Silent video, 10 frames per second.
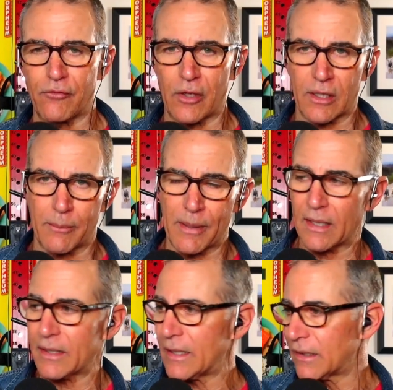Villa
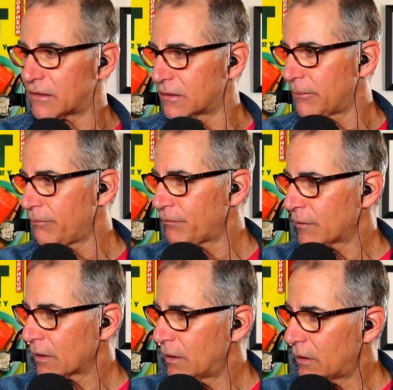Capelli is.
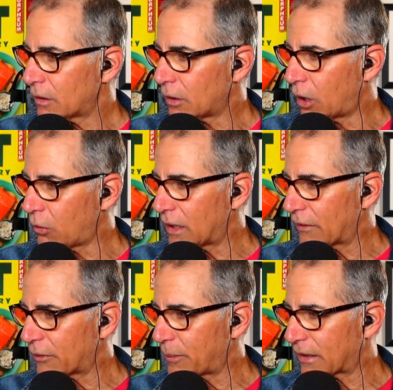Go
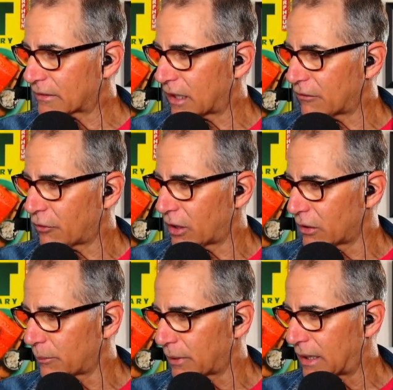get the best olive oil
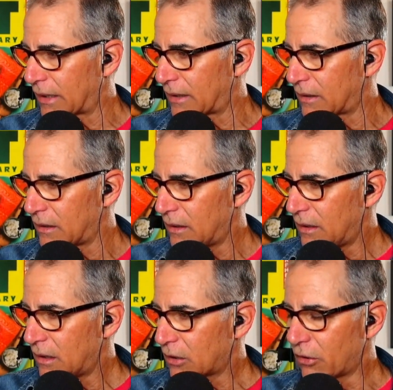on the planet.
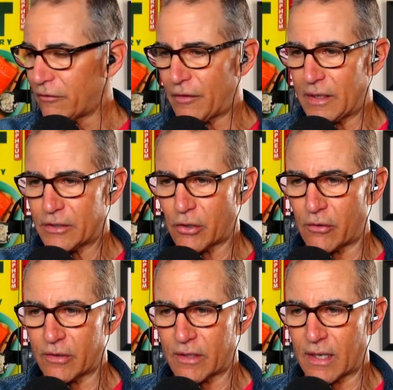Go to Vinnie
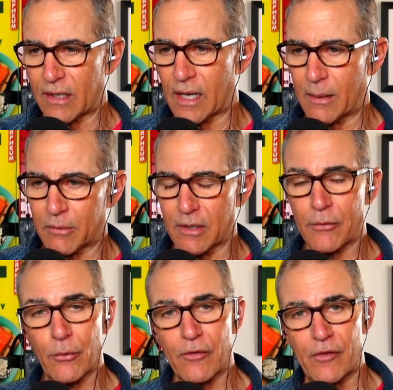Tortorich dot com, click
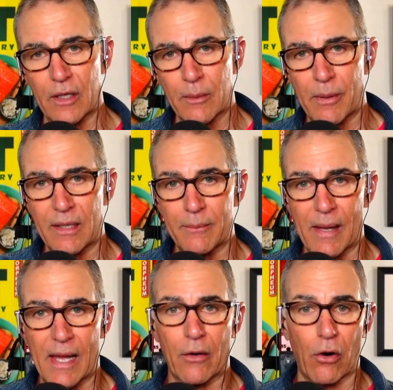through the Villa Capelli
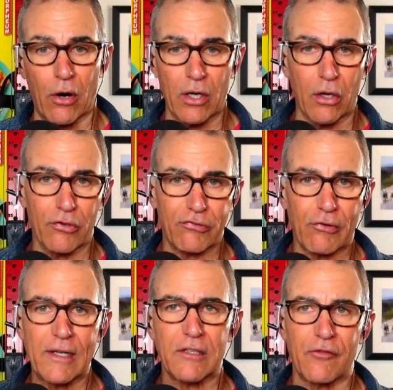banner, or go
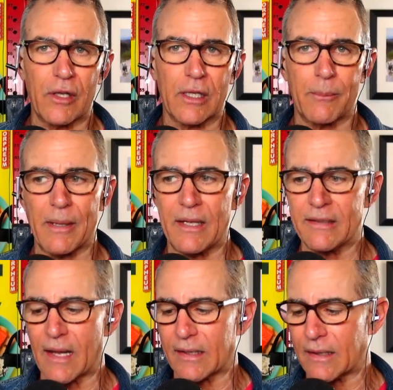straight to Villa Capelli
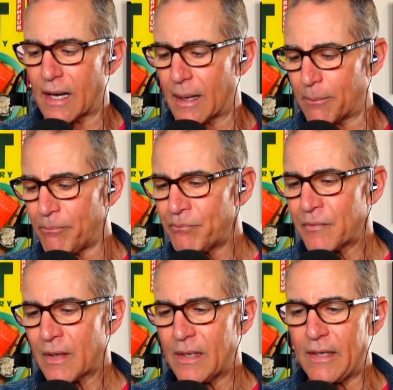dot com.
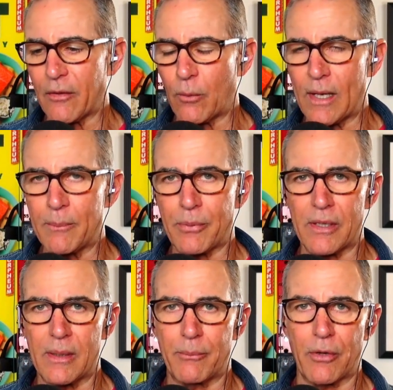Either way,
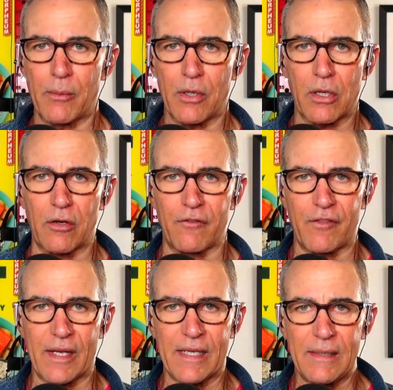put in promo code
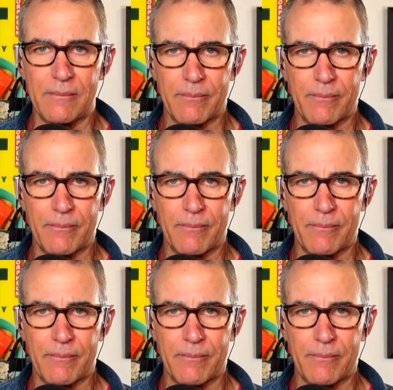Vinnie